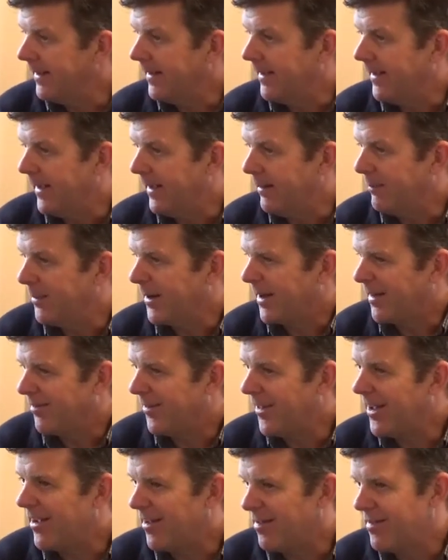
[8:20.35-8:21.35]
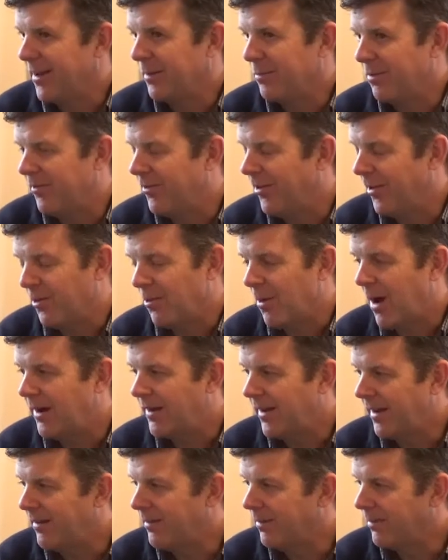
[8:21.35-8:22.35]
But I think I still prefer the
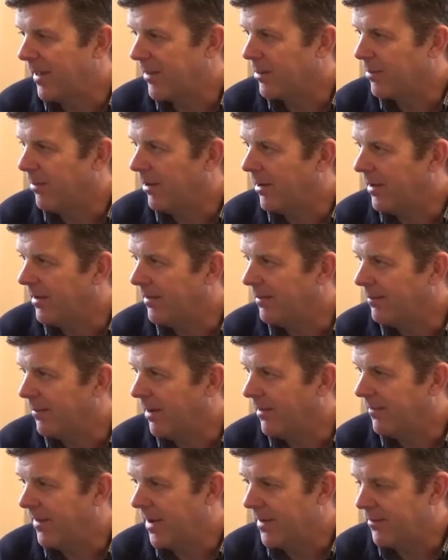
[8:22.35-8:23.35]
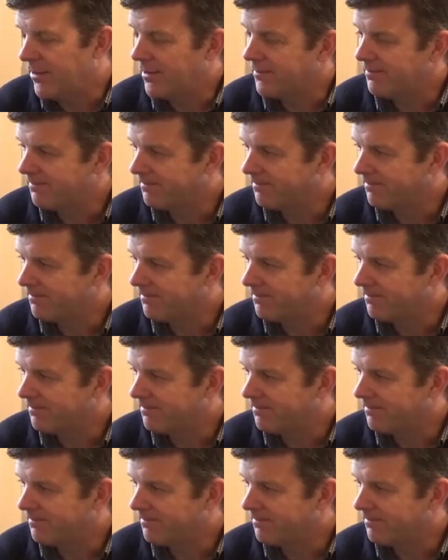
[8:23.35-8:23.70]
rallying. That's my favourite.